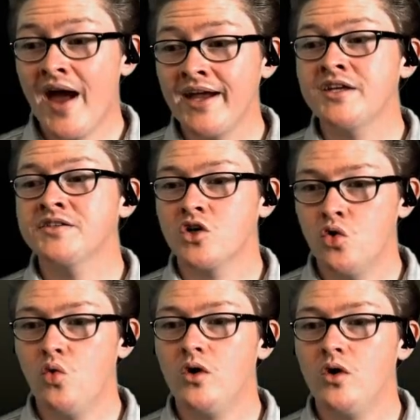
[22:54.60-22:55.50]
is the
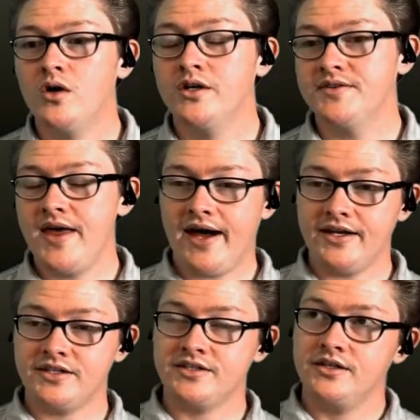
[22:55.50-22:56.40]
coordinates
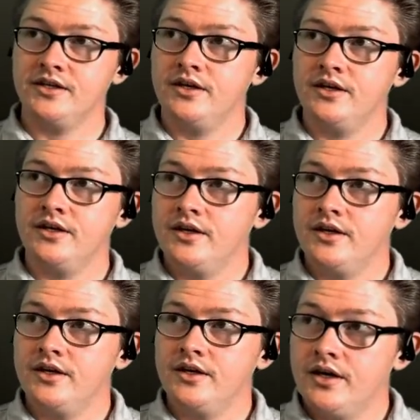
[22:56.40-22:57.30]
that
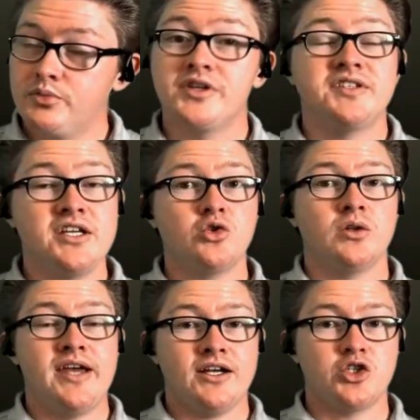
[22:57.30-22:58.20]
procedural
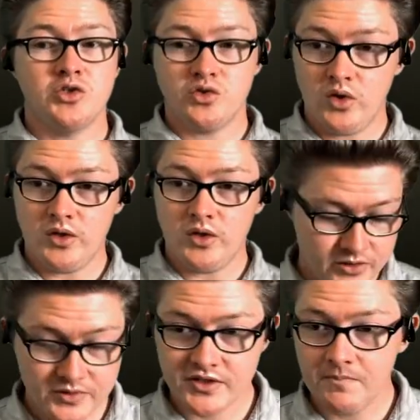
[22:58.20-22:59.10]
textures will use.